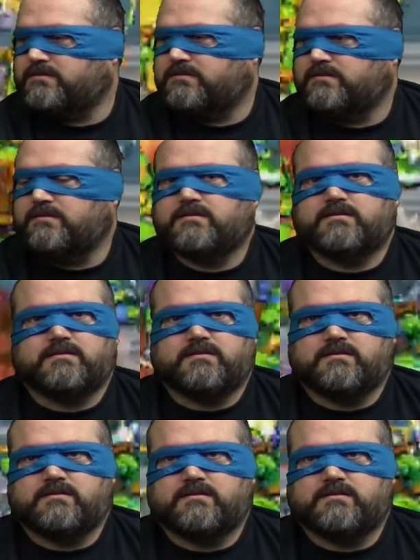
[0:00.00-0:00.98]

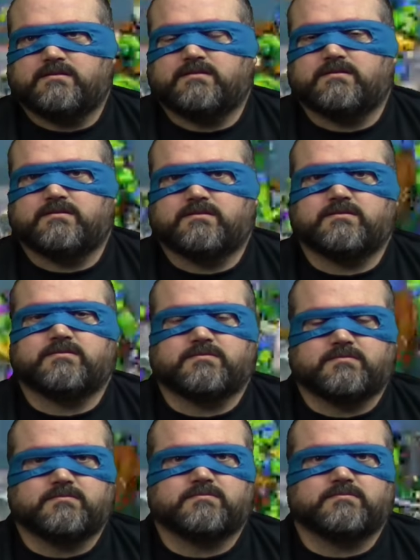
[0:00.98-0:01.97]

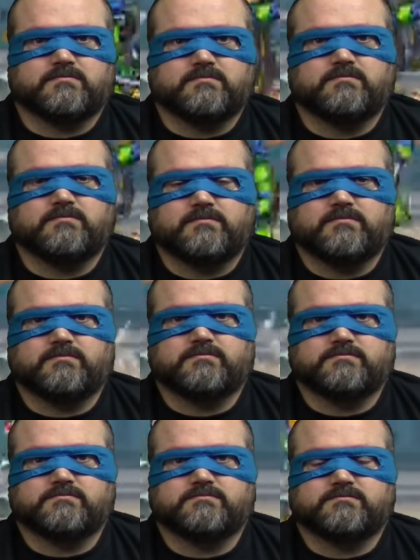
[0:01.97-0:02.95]

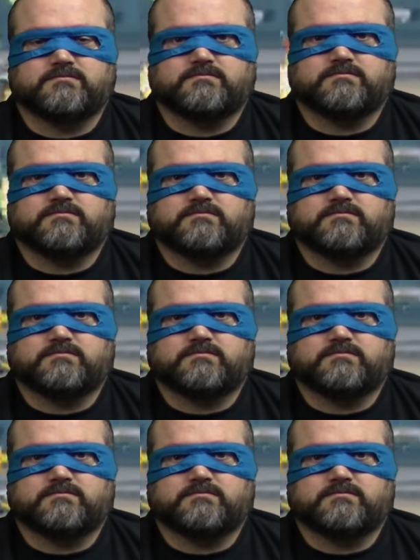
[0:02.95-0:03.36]
(silent)